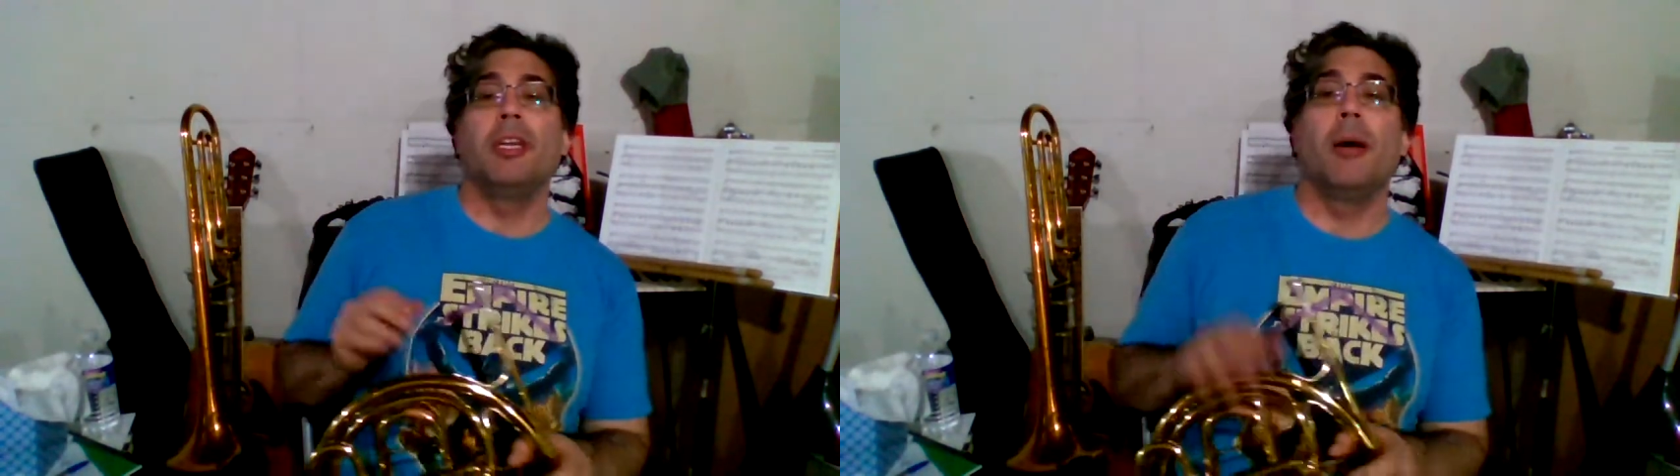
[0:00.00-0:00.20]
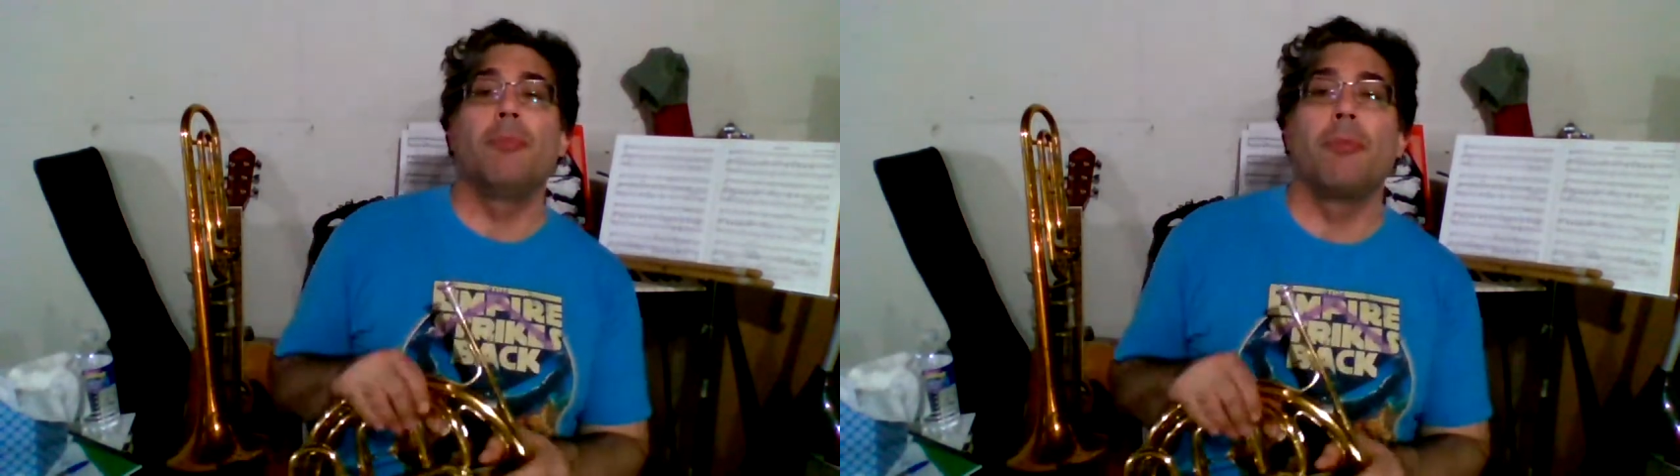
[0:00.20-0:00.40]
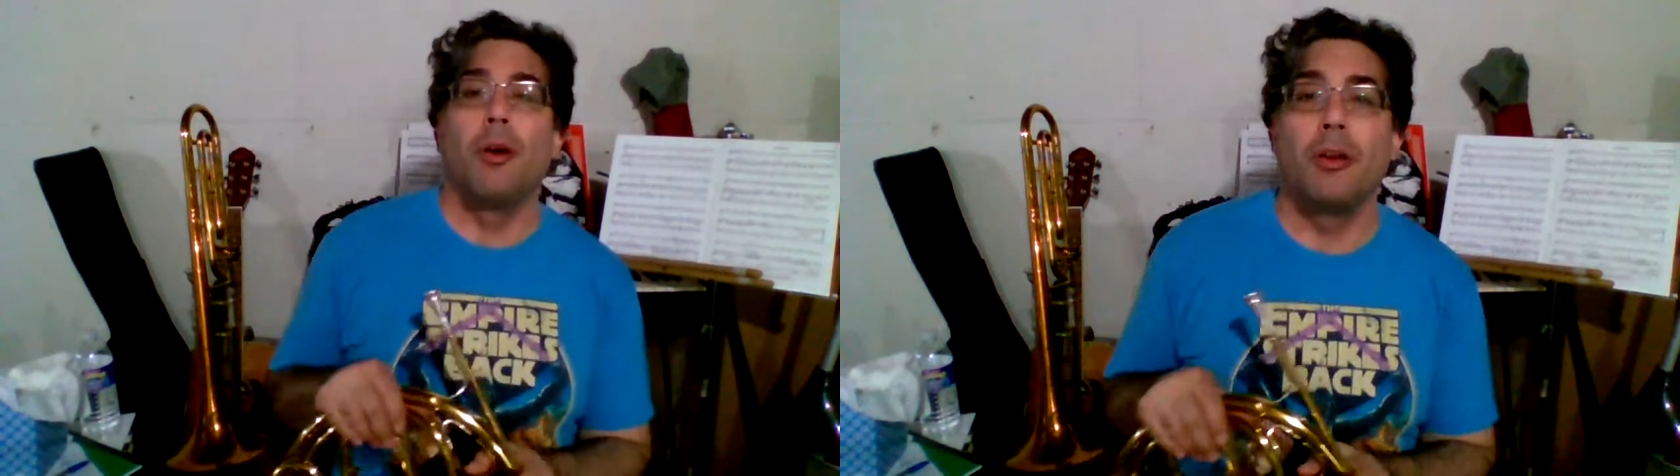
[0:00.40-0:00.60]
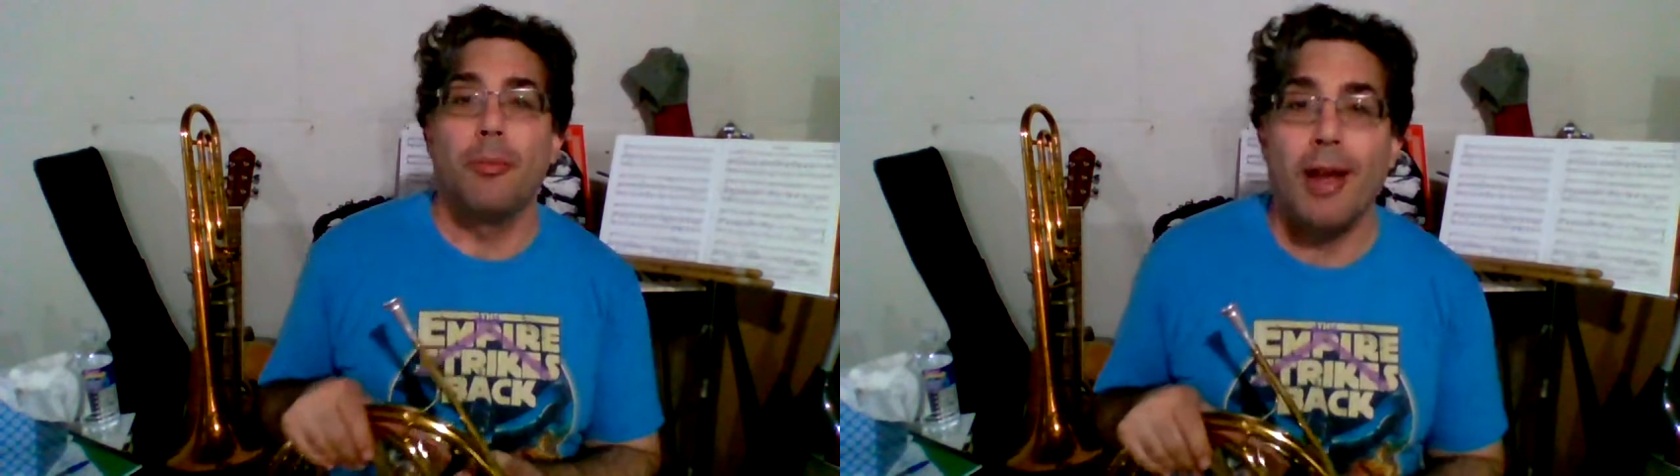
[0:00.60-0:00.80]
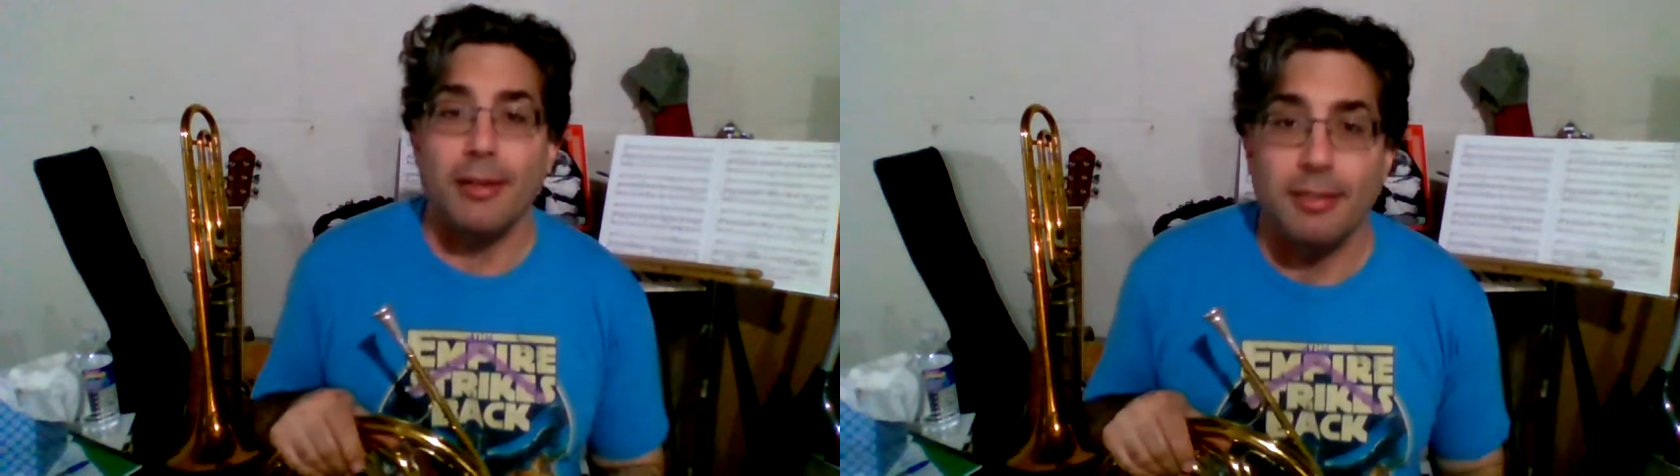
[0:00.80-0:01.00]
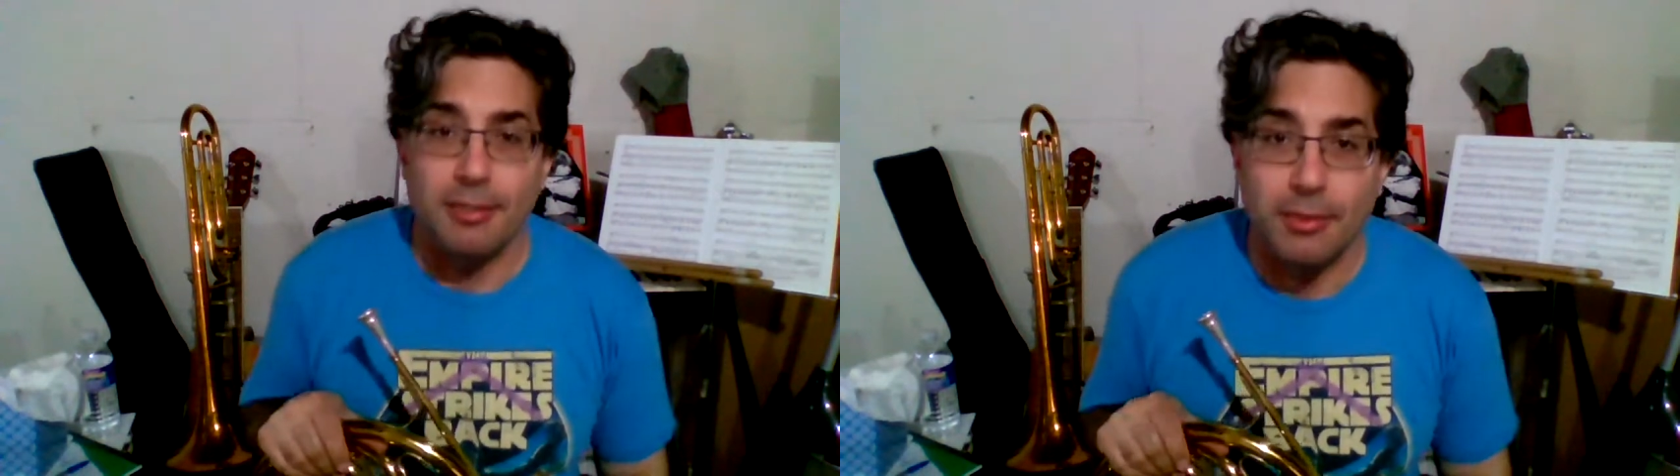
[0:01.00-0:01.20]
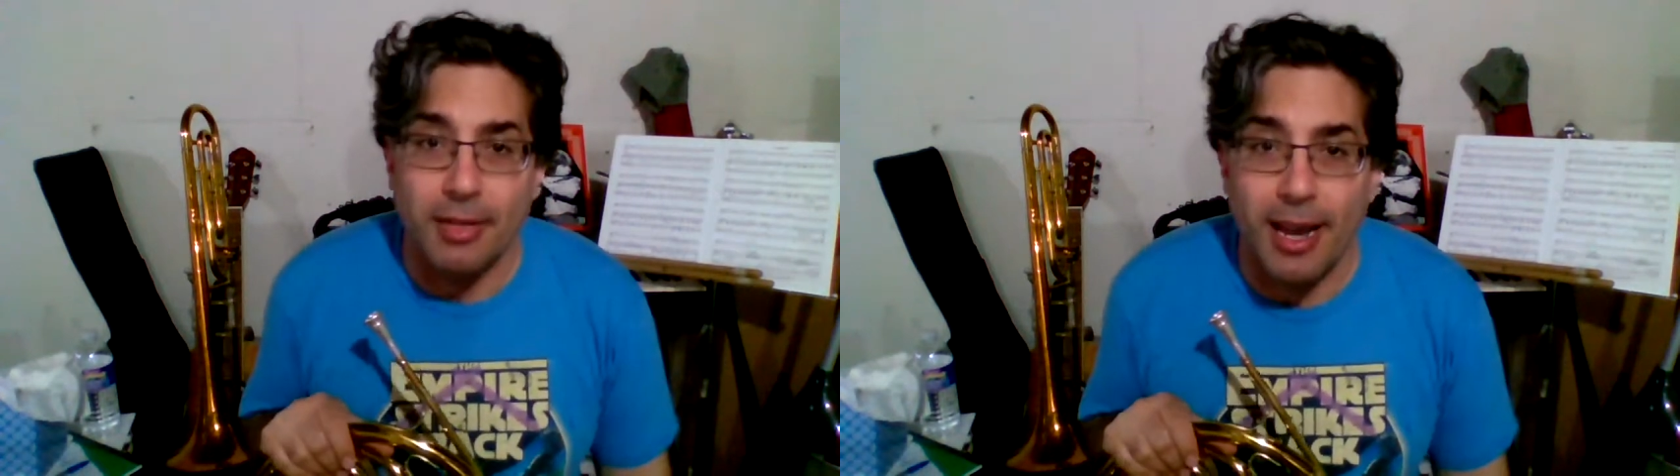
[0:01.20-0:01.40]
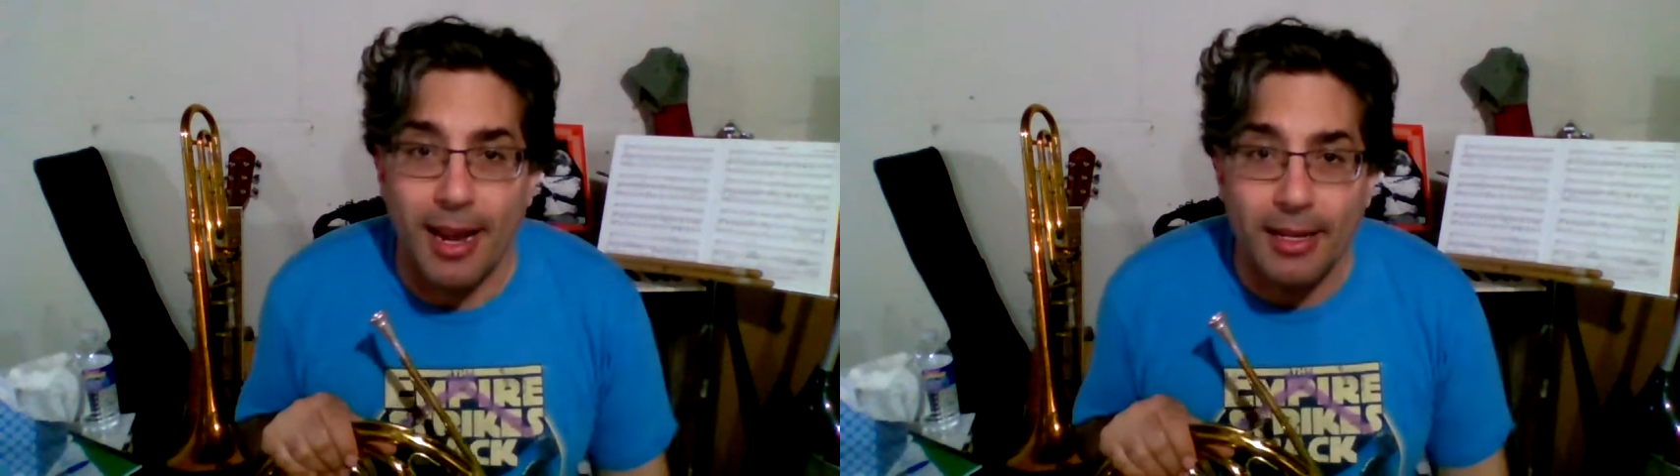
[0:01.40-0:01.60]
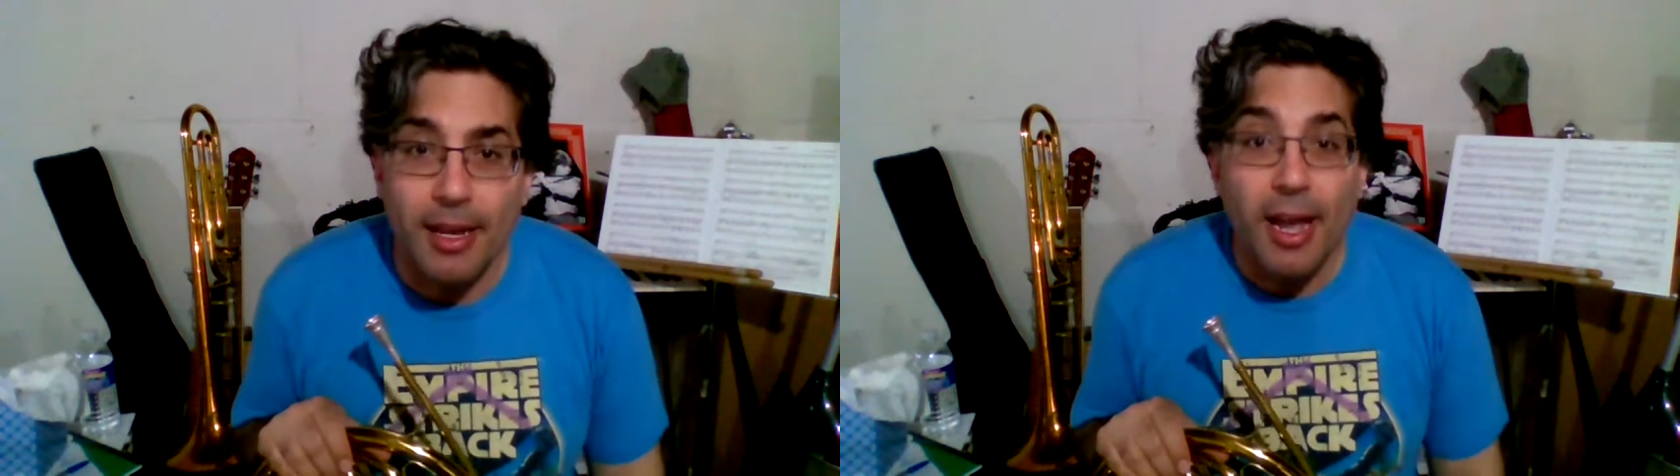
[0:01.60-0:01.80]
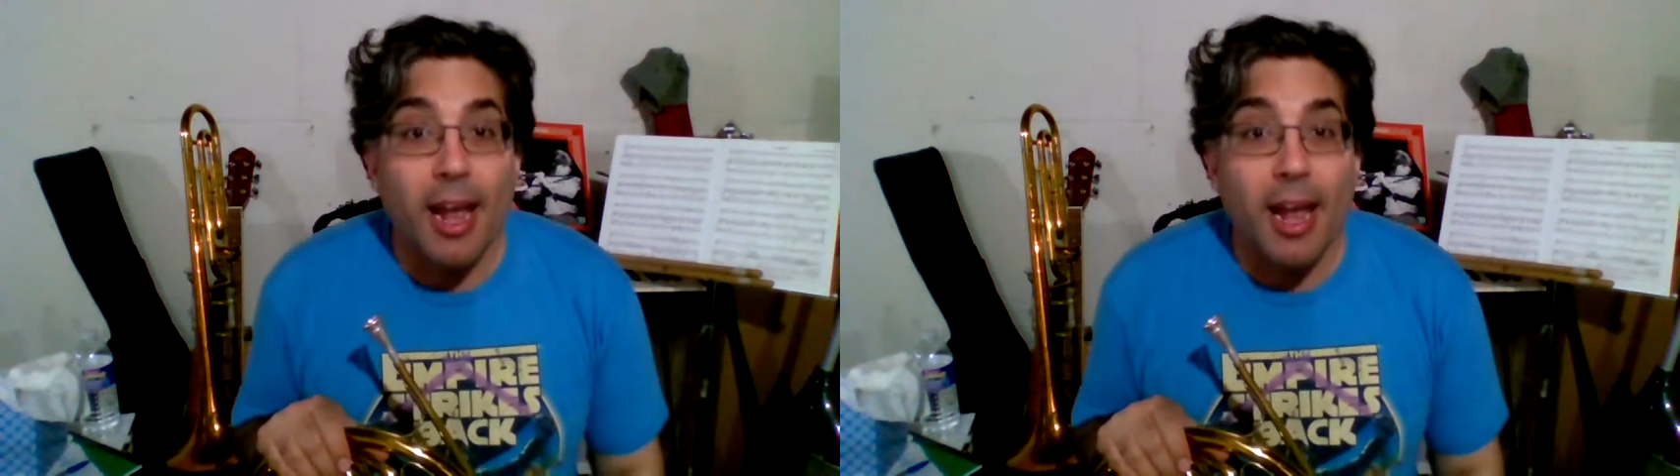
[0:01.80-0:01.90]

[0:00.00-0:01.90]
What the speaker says: up from all your practice, okay?